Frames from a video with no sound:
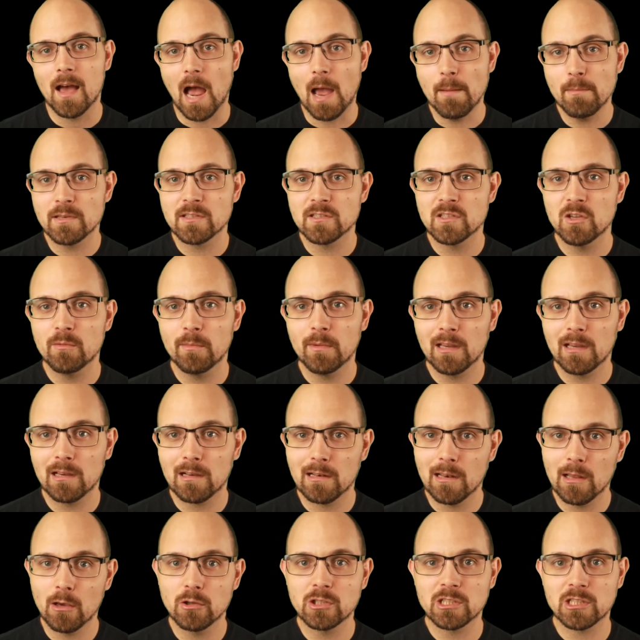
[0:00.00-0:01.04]
I'm assuming
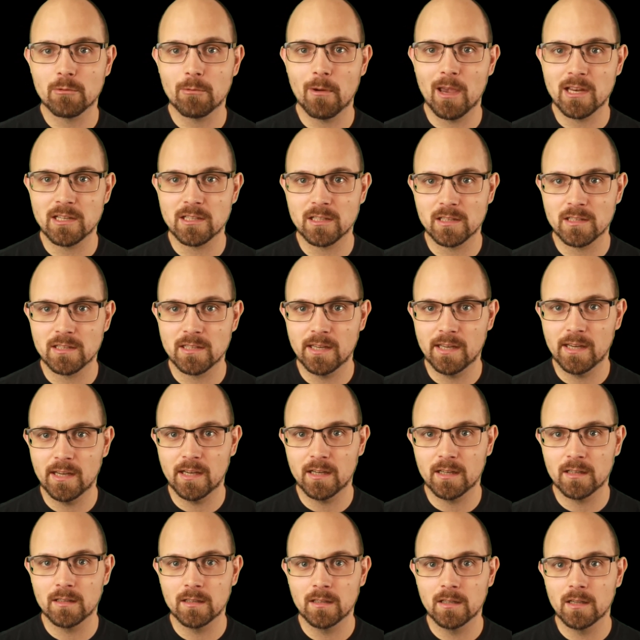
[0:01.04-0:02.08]
closed questions
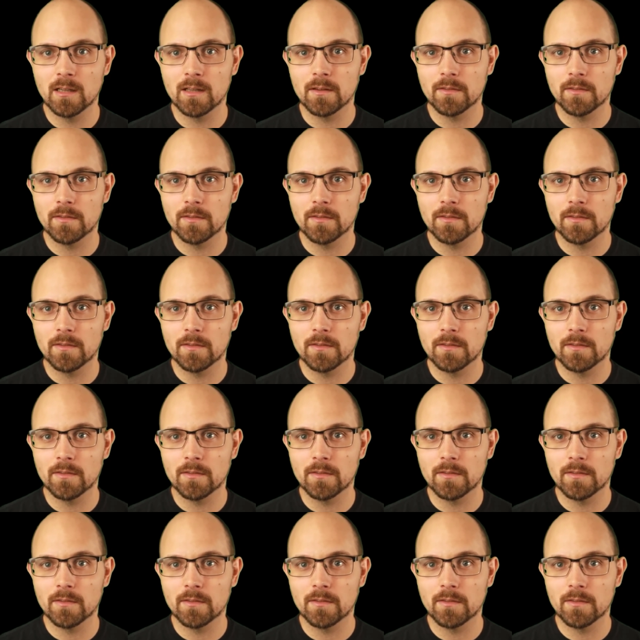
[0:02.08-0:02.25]
here